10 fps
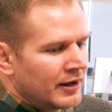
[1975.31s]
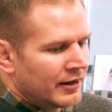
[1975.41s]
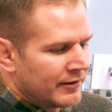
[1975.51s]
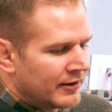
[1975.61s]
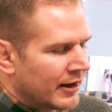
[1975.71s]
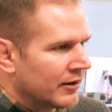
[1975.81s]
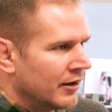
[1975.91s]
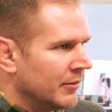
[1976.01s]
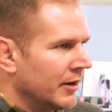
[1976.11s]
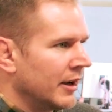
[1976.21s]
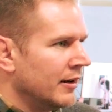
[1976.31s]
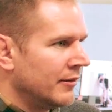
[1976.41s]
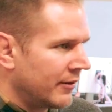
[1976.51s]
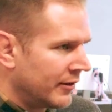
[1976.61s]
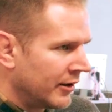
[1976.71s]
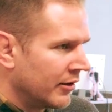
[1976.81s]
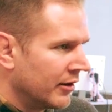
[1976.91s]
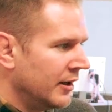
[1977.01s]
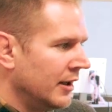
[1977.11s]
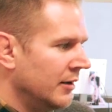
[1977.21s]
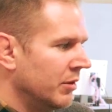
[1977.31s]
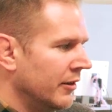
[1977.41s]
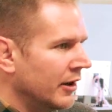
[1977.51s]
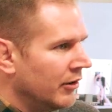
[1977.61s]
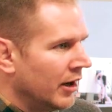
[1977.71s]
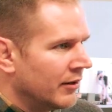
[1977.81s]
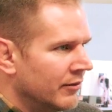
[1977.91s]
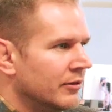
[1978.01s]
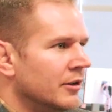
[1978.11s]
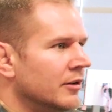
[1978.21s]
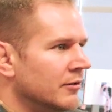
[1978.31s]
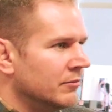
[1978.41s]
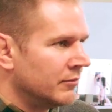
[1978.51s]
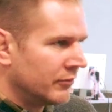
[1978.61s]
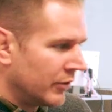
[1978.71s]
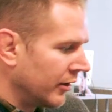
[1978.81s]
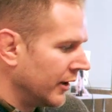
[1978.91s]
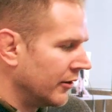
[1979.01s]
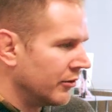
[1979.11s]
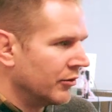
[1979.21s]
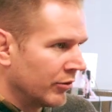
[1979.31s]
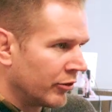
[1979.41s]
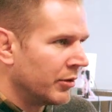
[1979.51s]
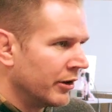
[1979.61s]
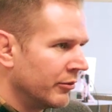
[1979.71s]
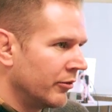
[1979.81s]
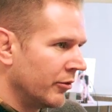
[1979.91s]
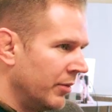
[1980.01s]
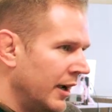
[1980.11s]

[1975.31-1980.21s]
an economic, it is a security, but then you have regulators who are responsible for